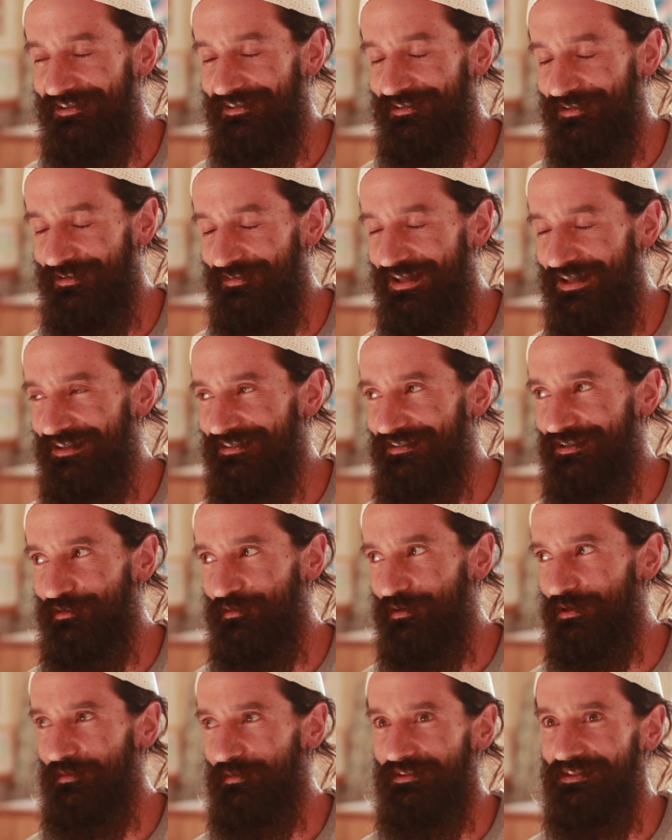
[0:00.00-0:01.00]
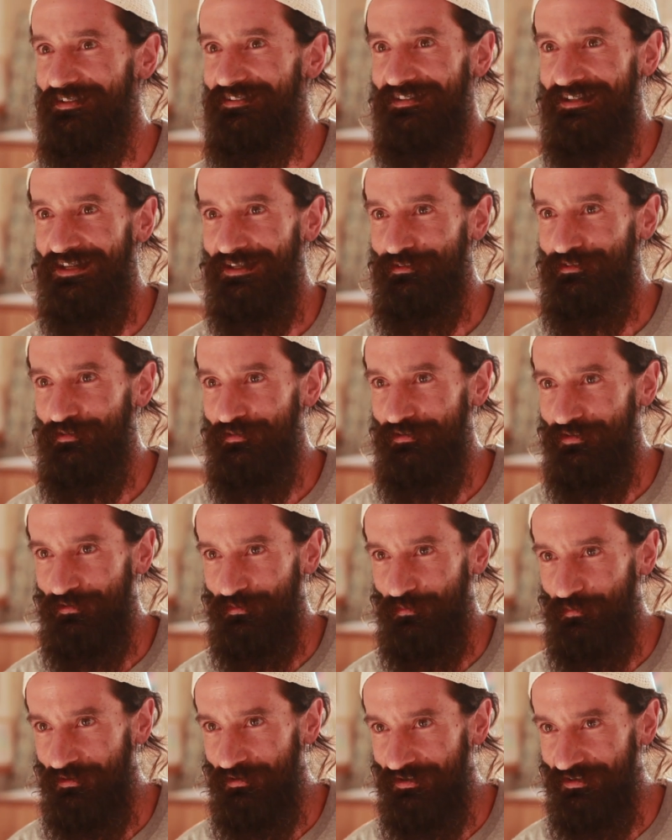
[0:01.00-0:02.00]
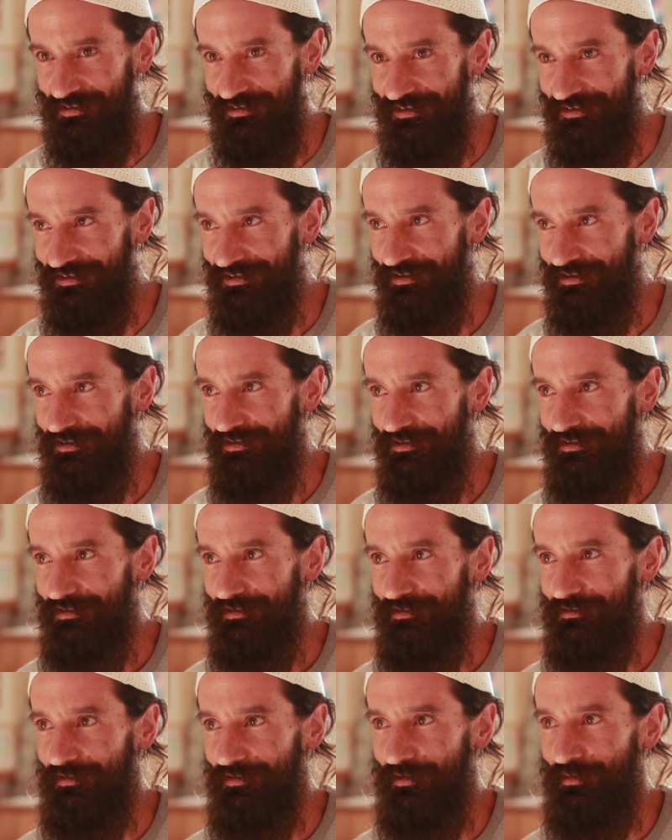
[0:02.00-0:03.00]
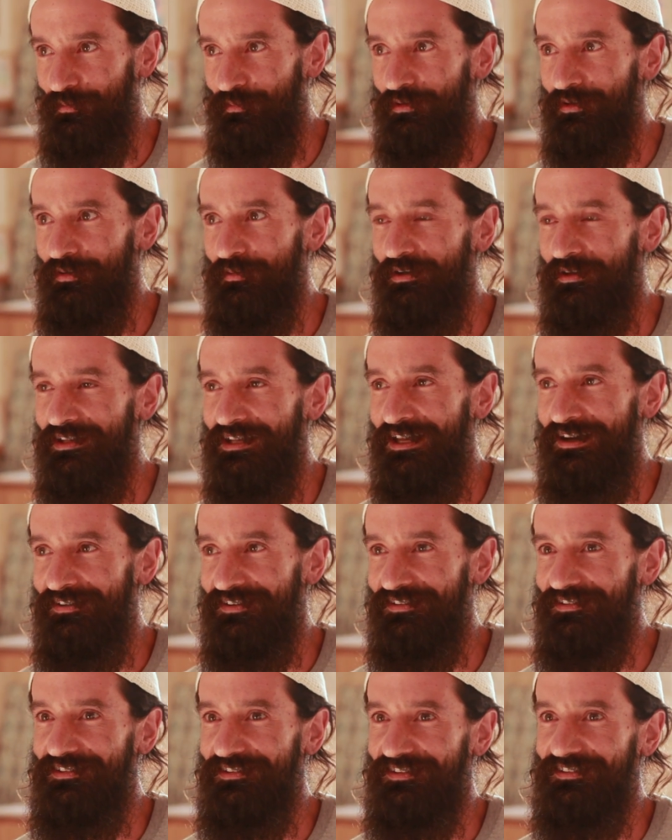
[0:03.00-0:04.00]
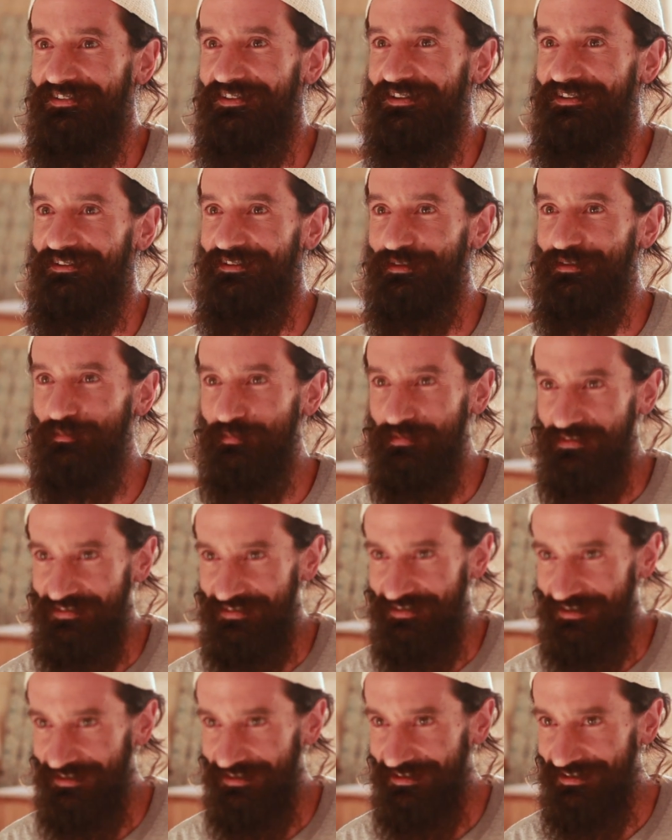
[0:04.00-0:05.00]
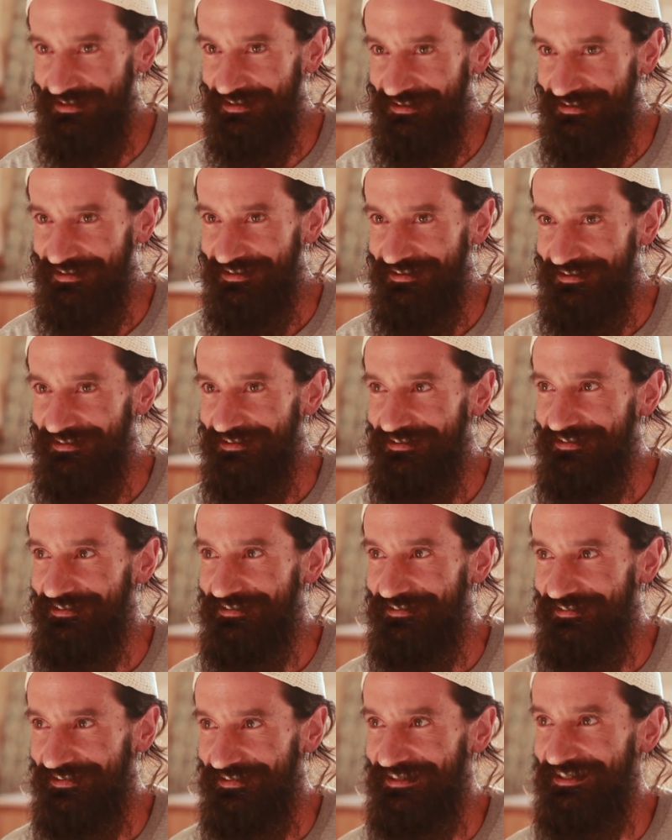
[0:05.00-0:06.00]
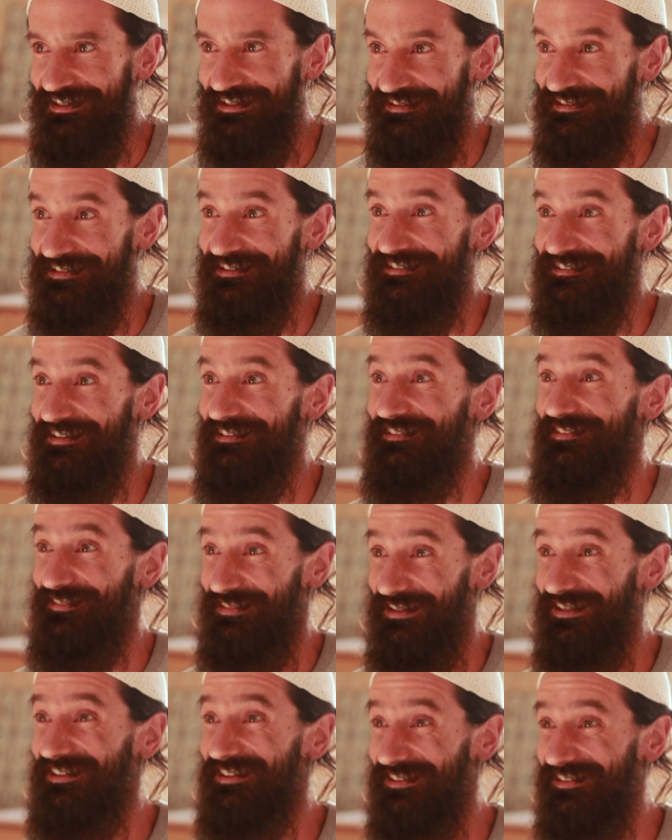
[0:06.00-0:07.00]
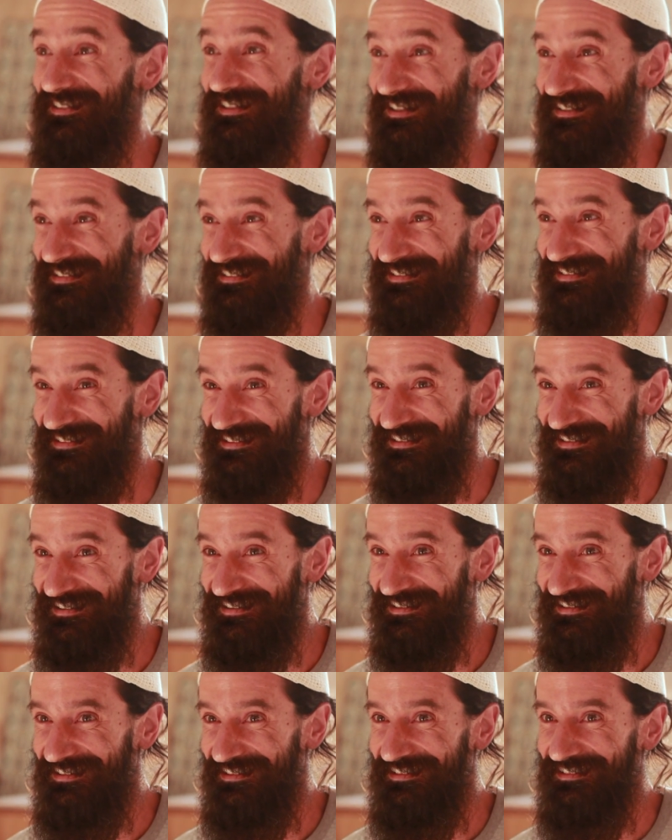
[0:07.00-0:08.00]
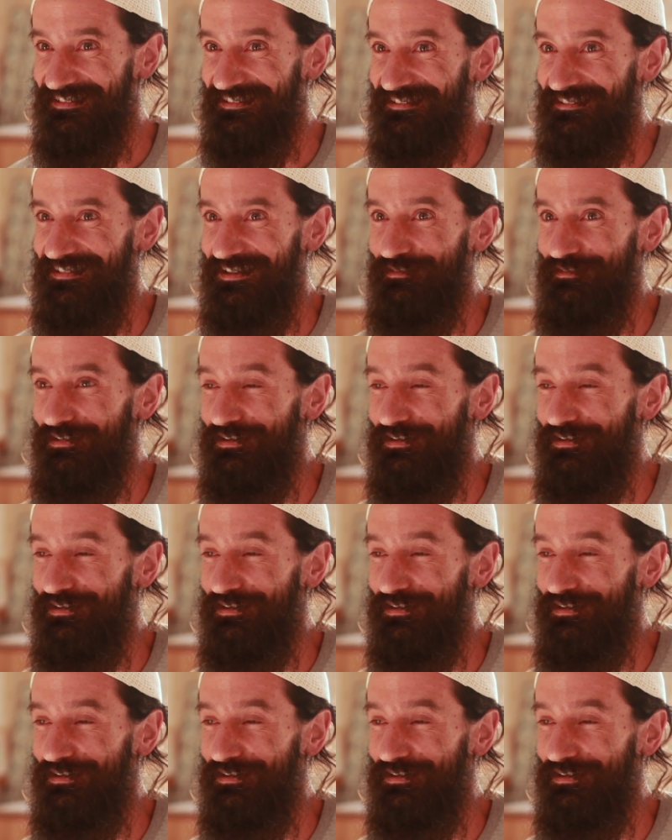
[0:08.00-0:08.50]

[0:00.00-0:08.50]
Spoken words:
So if that's like where we need to get to in this world, so the world right now isn't just like a little bit sick, we're like in the intensive care unit, right?